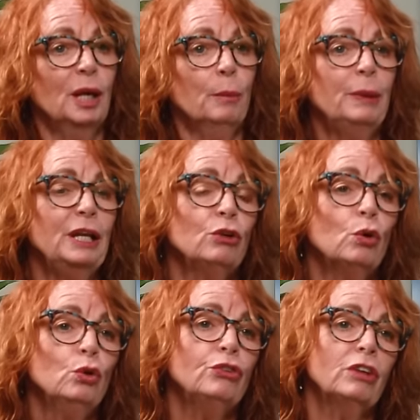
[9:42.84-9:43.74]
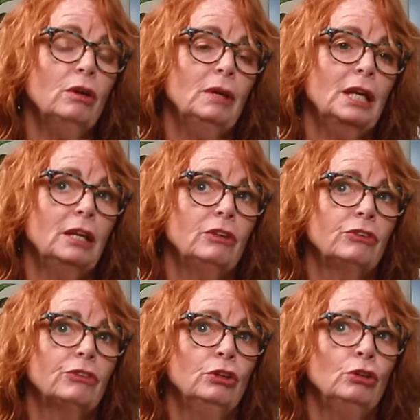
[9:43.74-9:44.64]
but it also
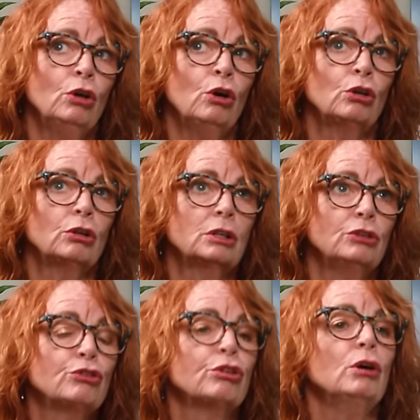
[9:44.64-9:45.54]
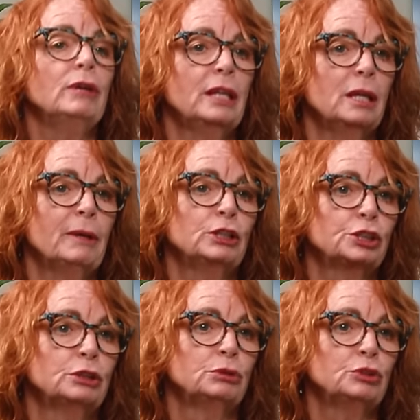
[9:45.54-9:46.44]
is not controlling the
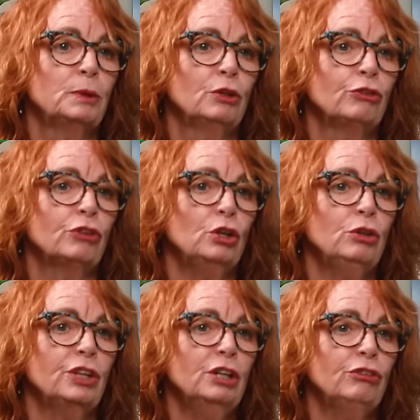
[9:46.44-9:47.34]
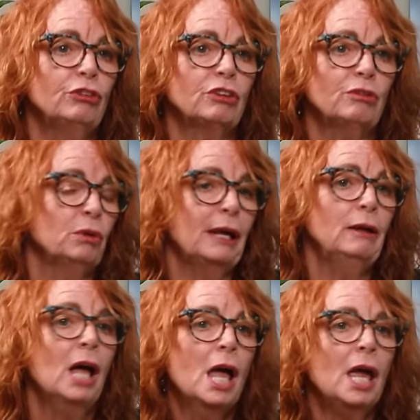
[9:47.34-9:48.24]
emotional response. So you think to yourself, well, hell,
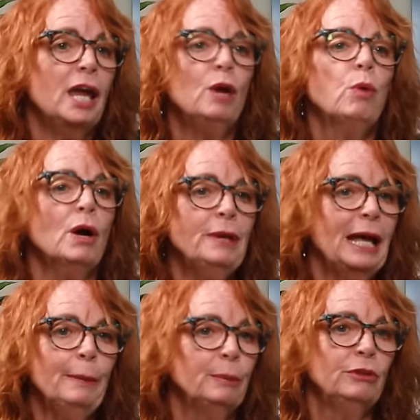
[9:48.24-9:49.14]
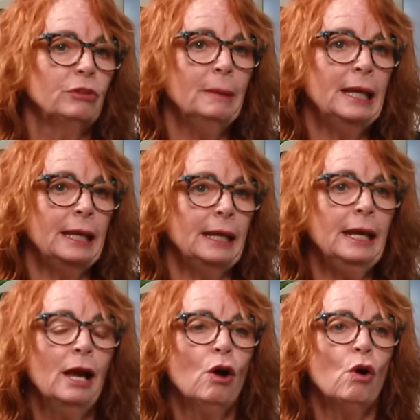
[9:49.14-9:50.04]
it won't happen to
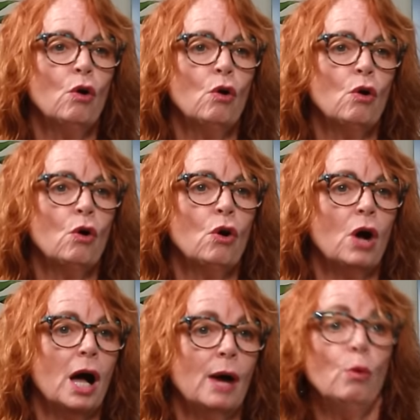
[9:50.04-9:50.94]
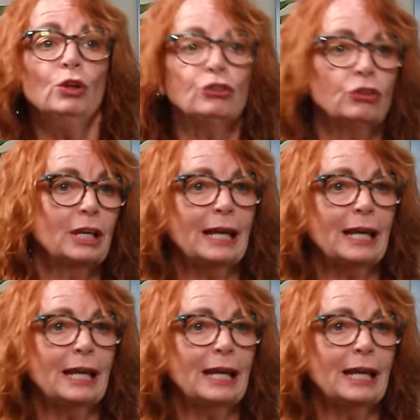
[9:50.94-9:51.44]
me, or I want to,